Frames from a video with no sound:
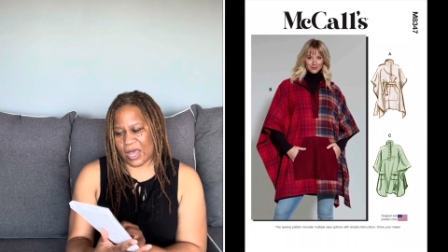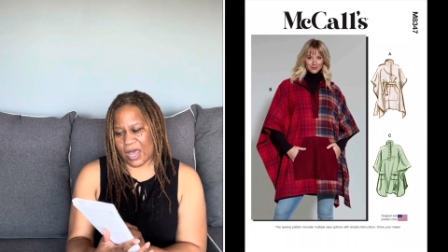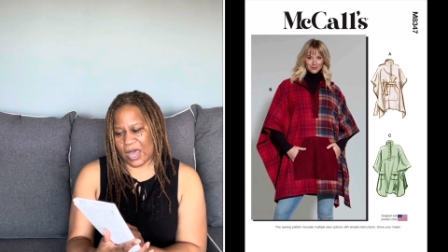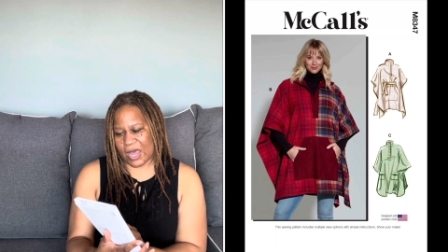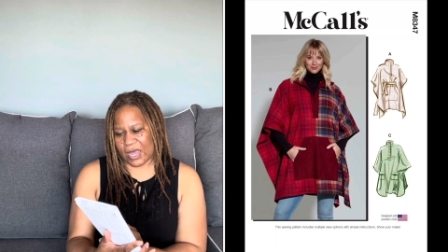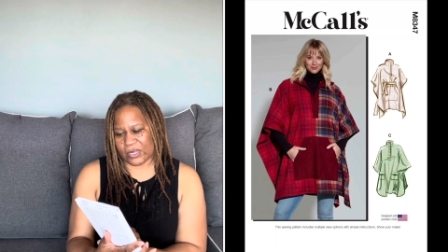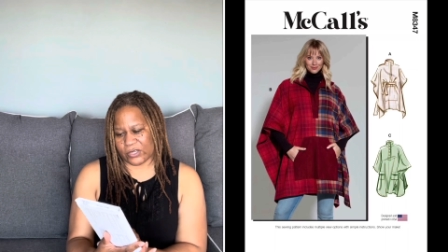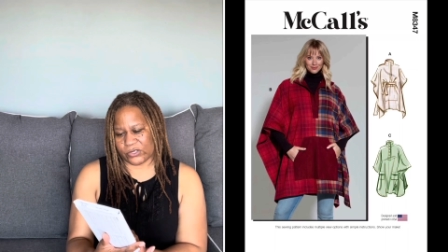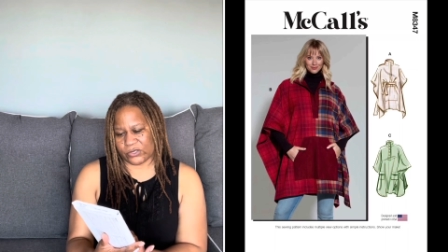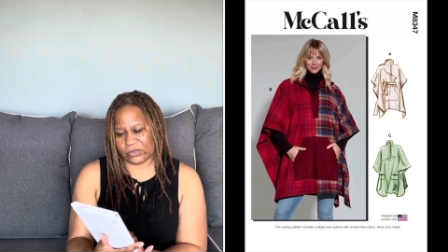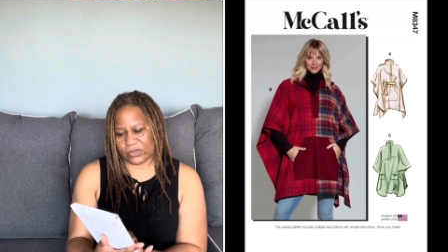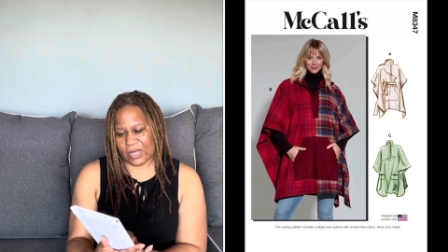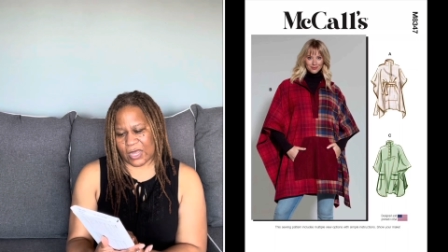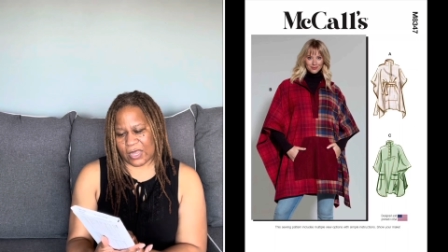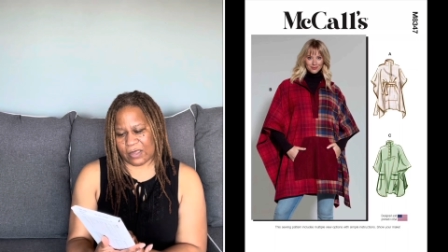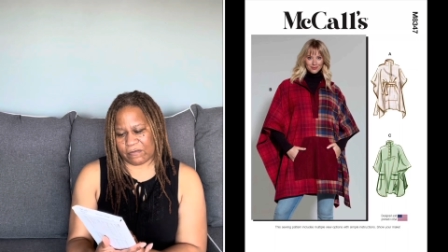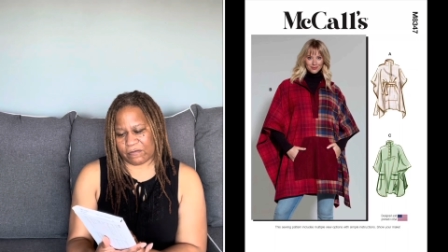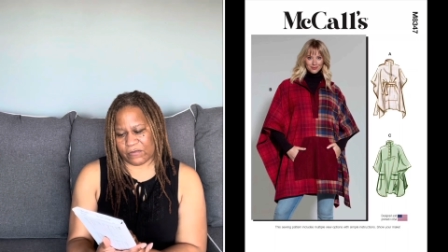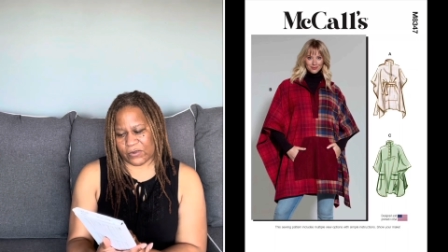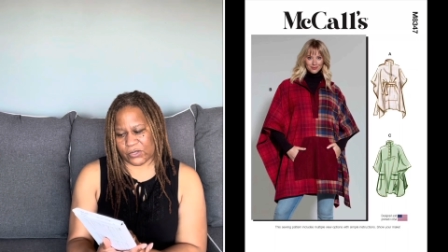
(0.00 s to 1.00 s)
I do
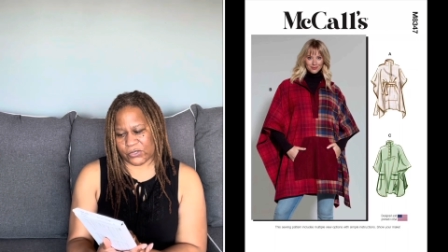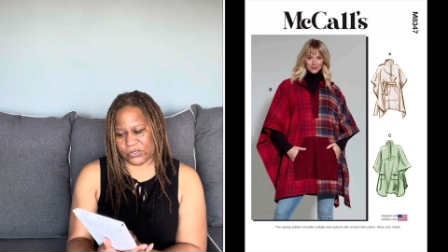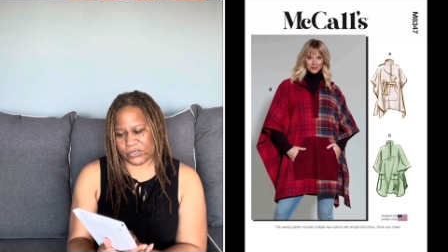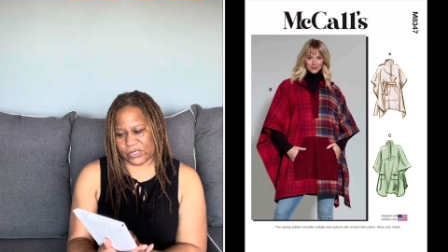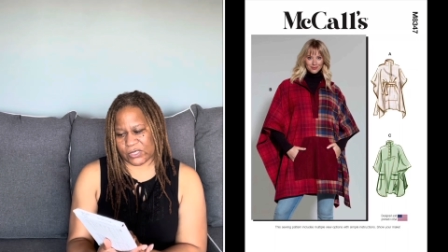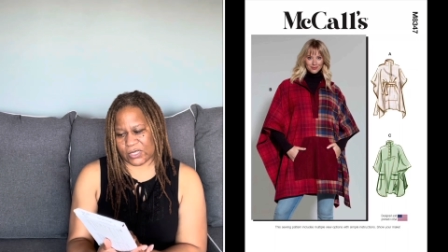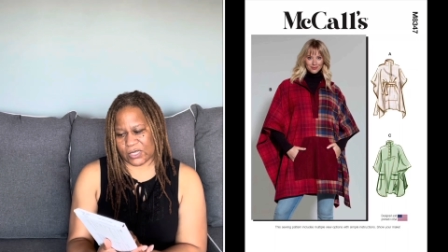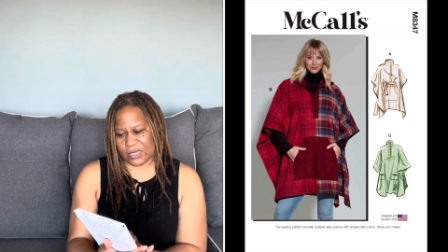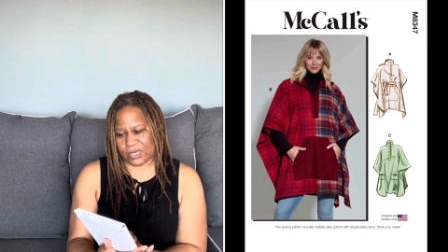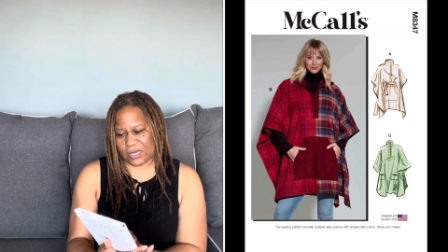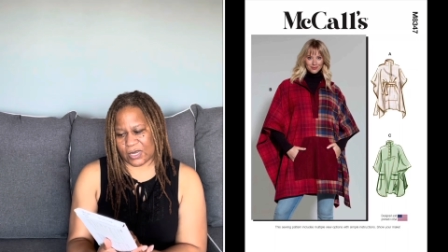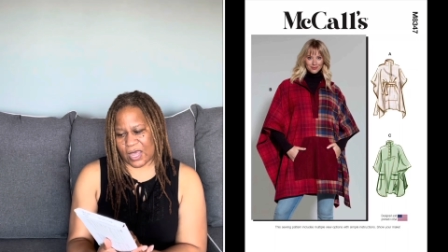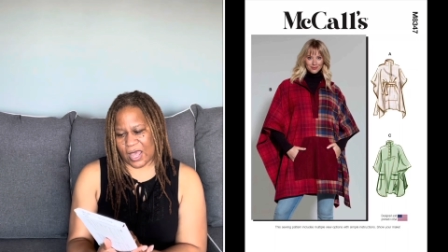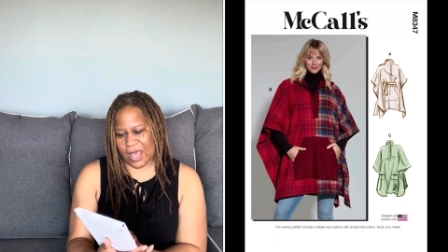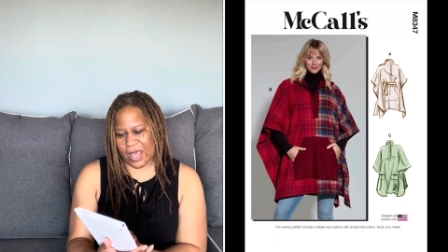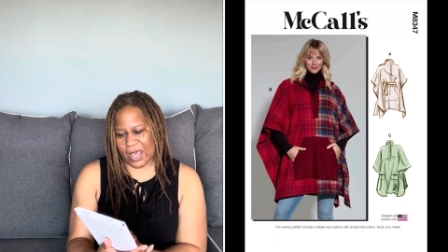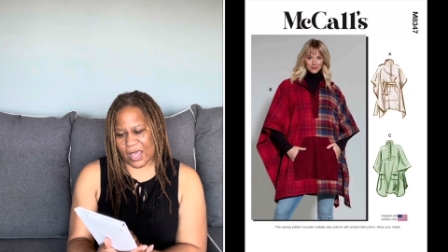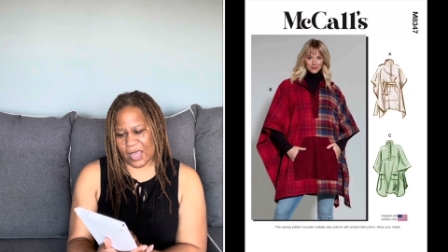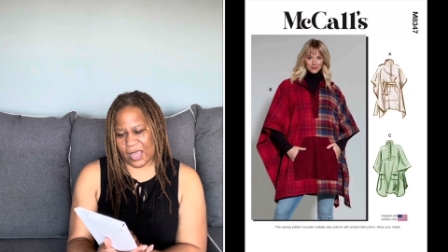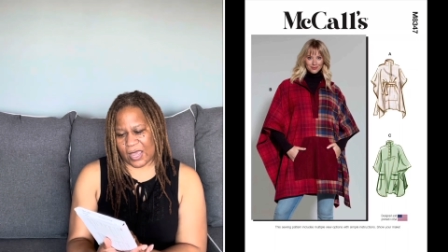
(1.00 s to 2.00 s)
like version
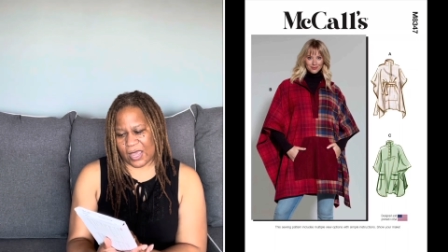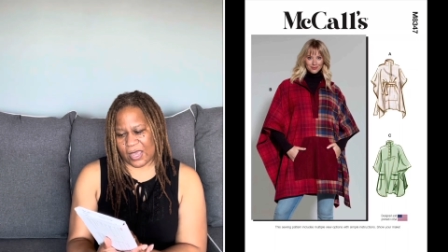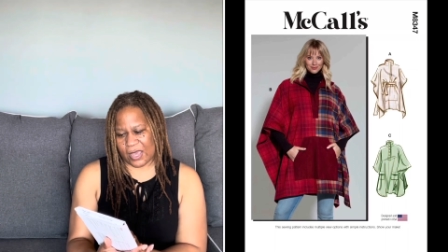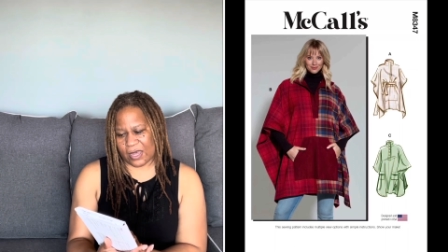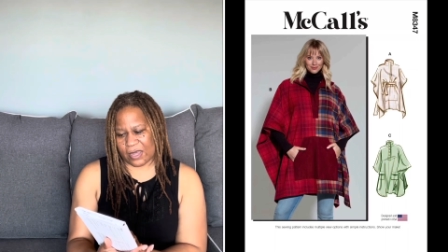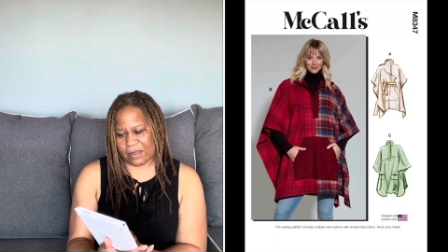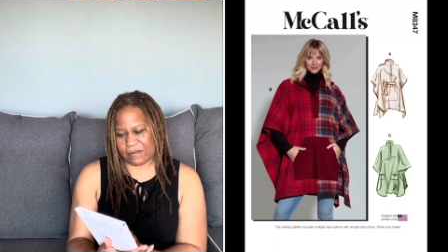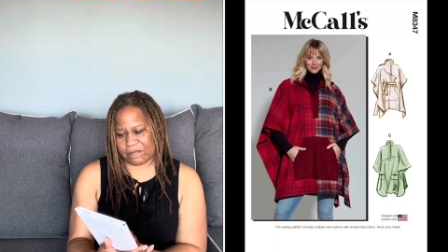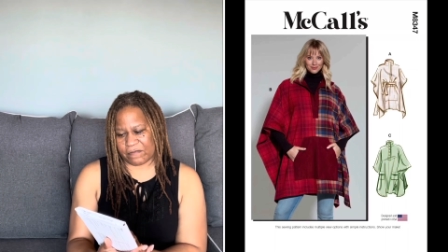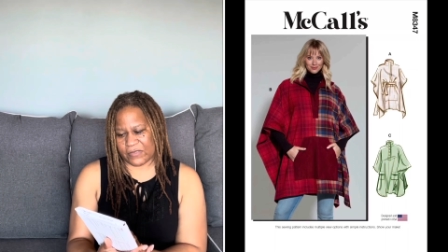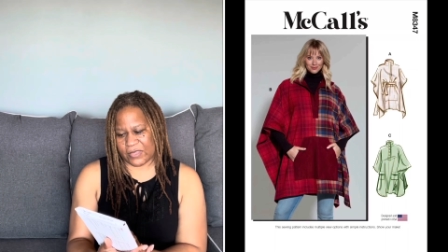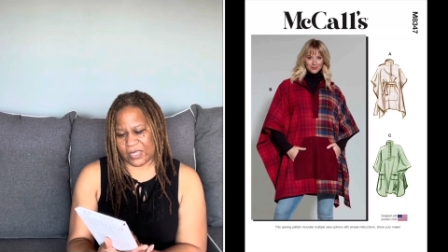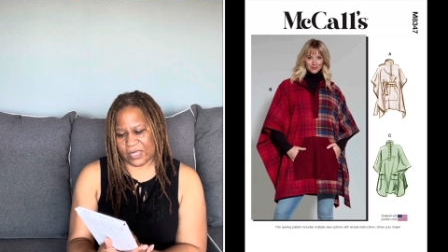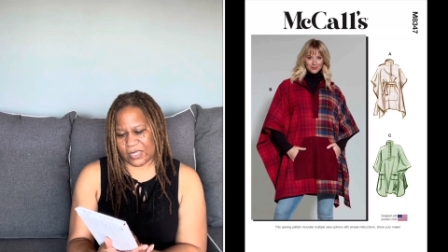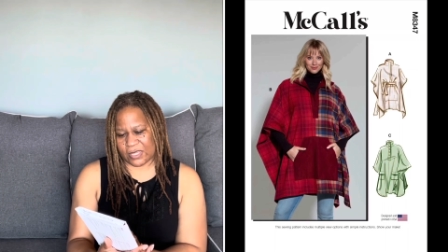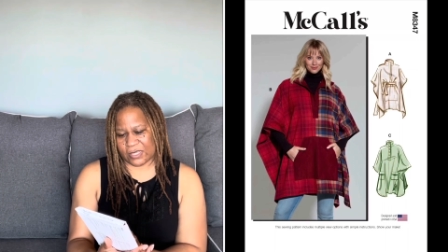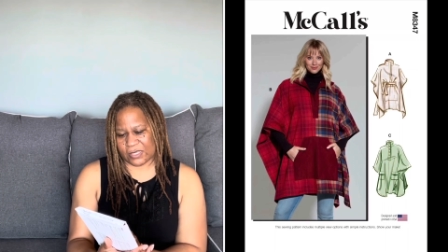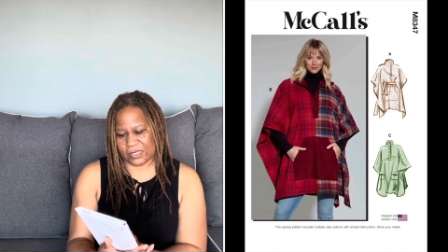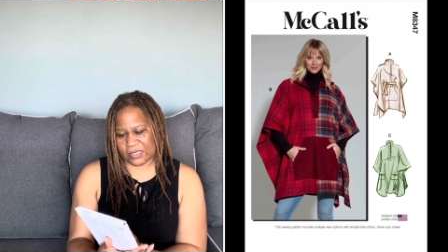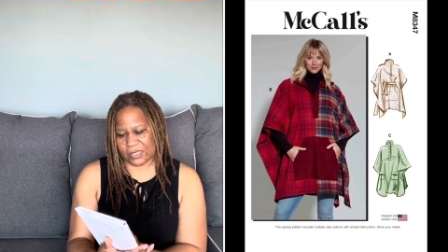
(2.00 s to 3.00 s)
A of
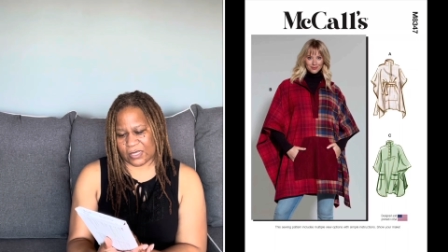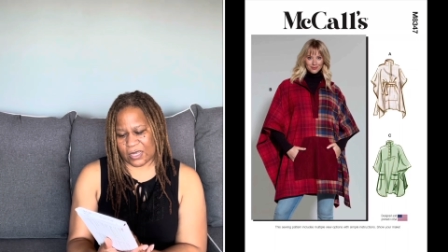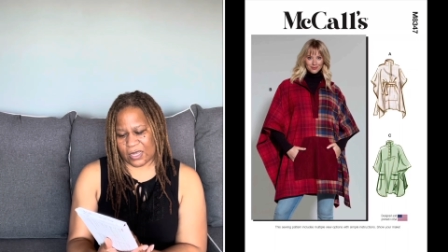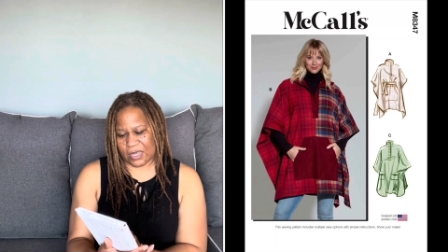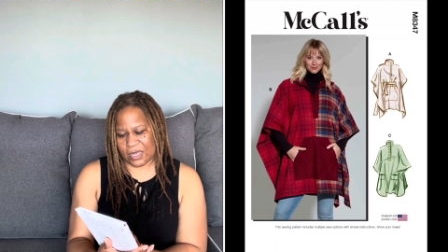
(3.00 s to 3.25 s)
this.